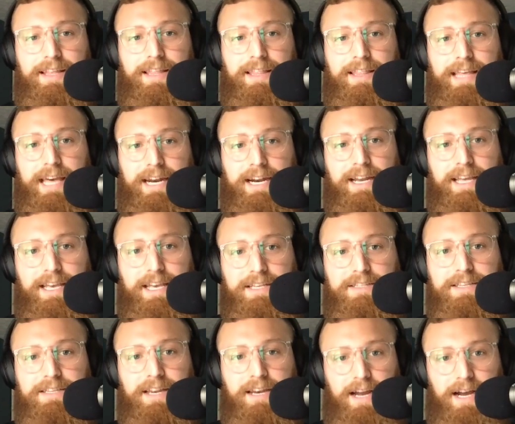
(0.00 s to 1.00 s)
than it
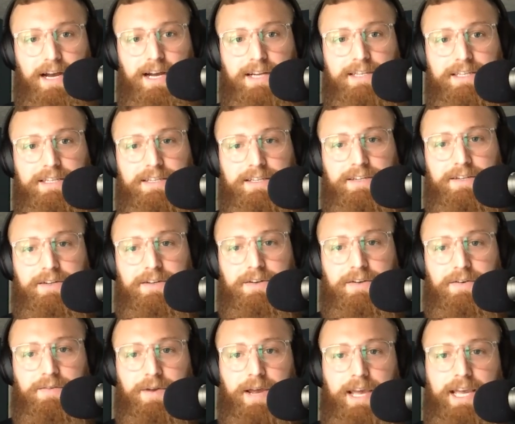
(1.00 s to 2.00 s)
is to not,
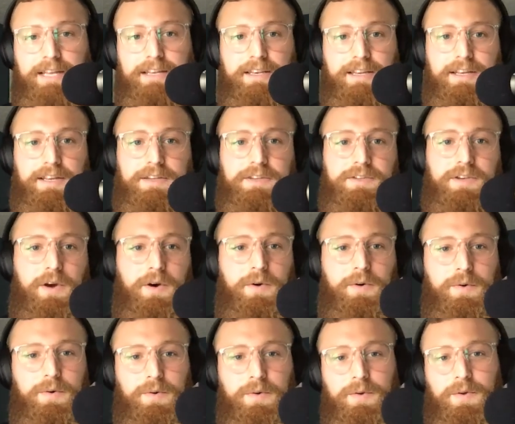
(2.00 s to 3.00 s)
right?
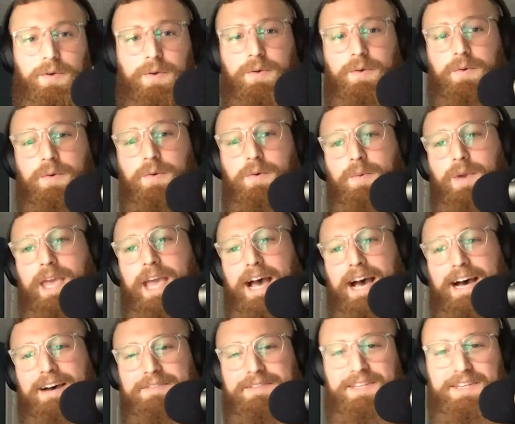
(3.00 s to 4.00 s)
So we
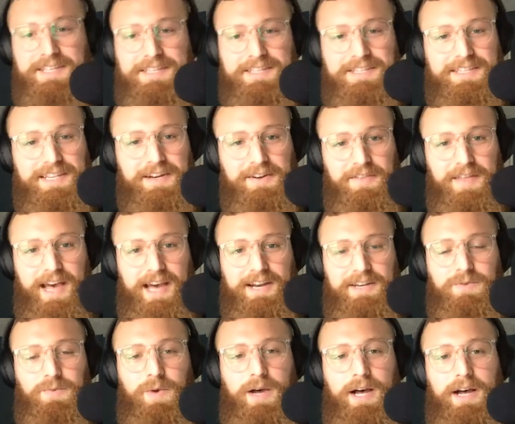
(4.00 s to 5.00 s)
have to consider that
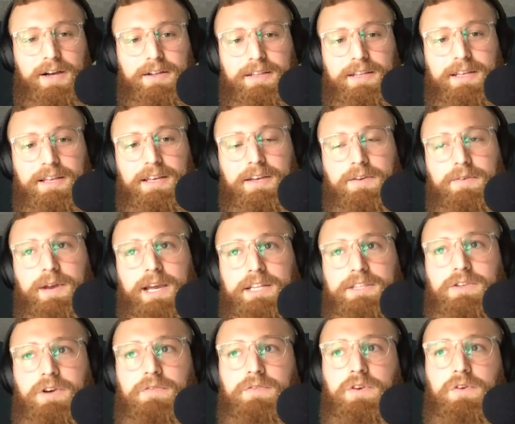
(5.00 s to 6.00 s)
as well,
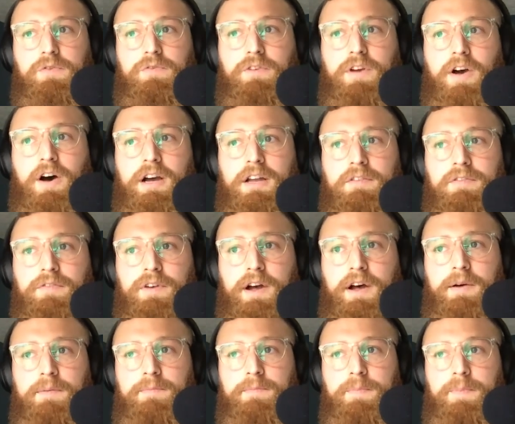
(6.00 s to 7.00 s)
right? So if you've gone
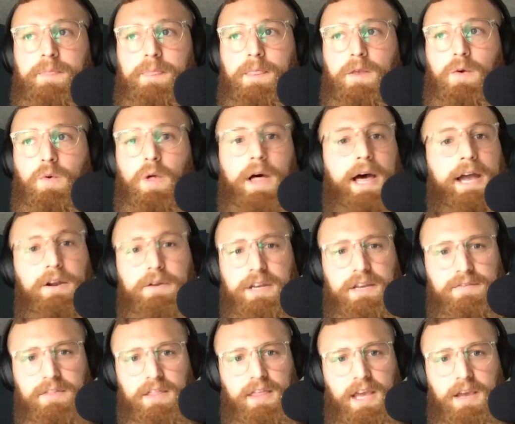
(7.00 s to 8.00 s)
from, well, I don't
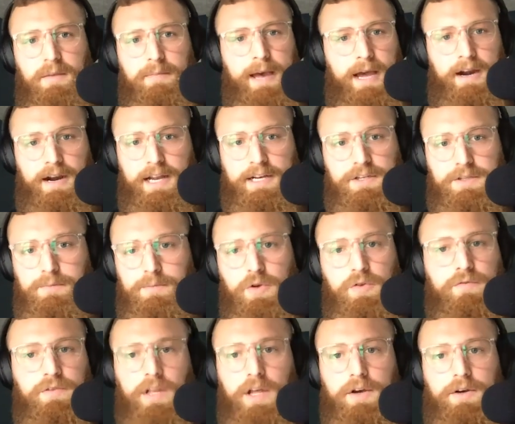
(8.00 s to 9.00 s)
even think about it, I just
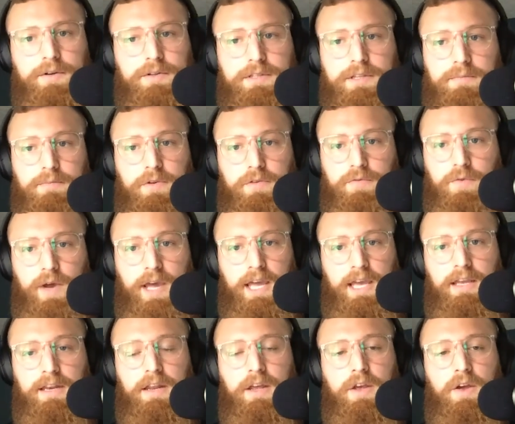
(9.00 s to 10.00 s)
move loads and move
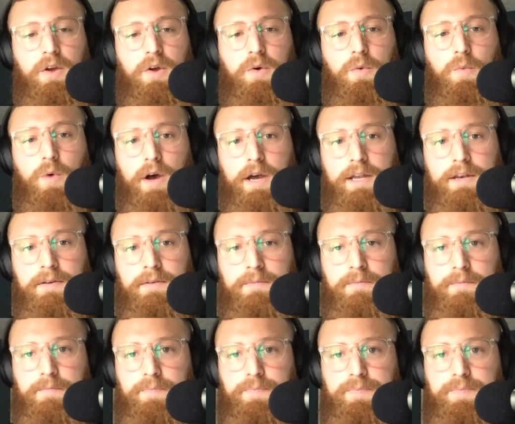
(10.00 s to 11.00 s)
weight. One,
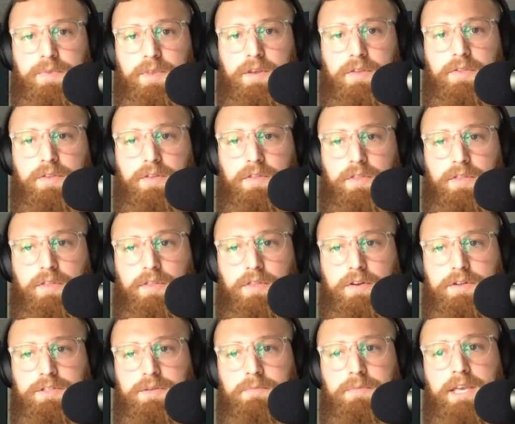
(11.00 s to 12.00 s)

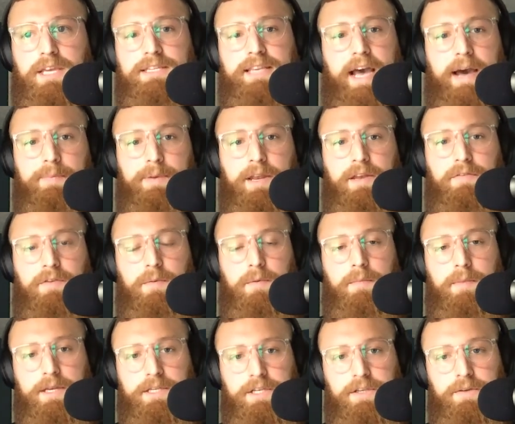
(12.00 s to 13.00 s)
there's some things happening from a
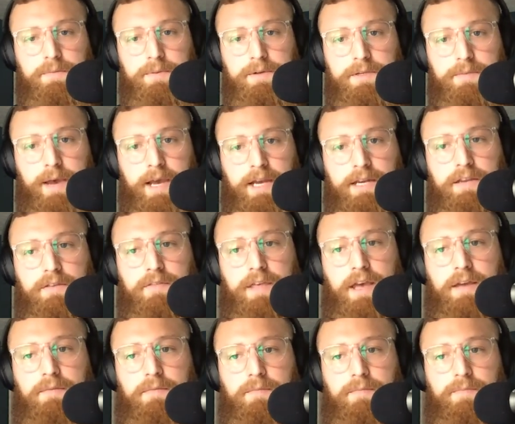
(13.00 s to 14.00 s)
muscular perspective
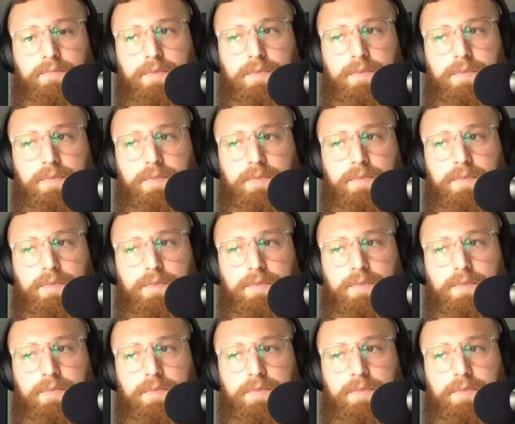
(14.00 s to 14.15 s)
that